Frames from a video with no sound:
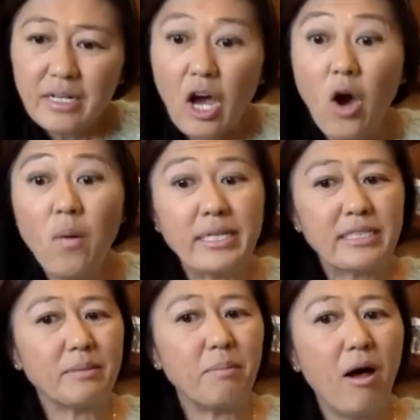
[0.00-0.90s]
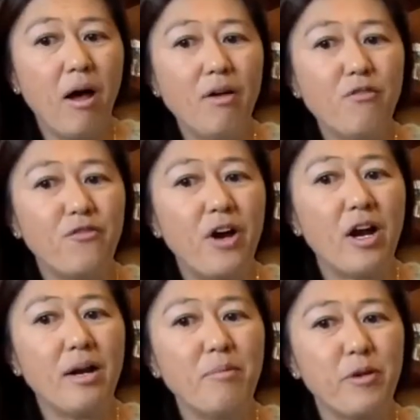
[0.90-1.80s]
Oh, a small
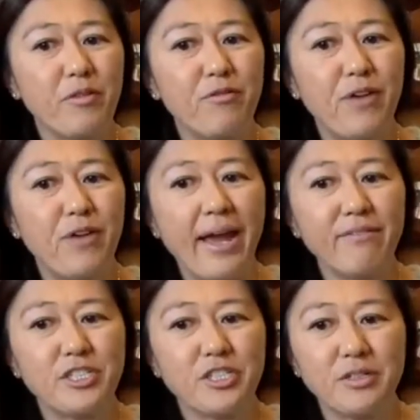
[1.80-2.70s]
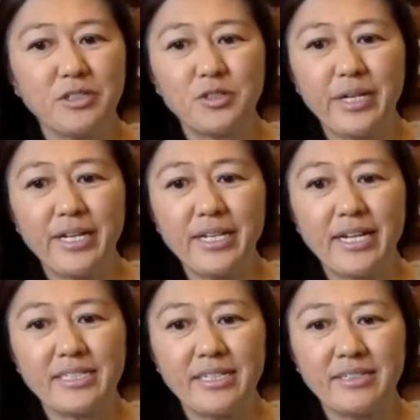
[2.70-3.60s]
farm with five children.
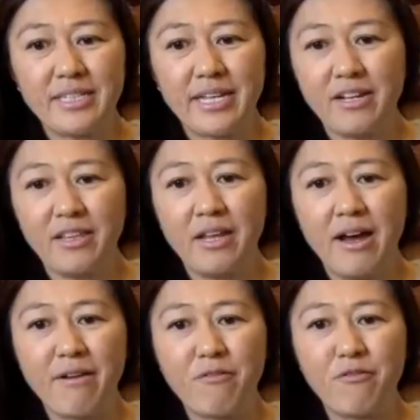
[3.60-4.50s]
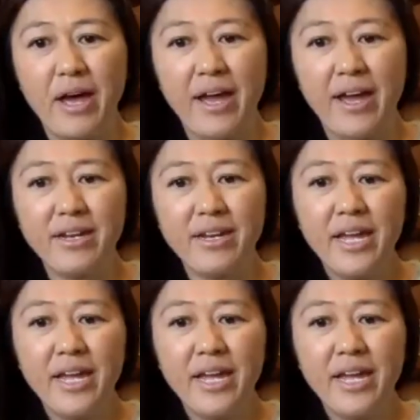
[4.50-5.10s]
That sounds like a lot of fun.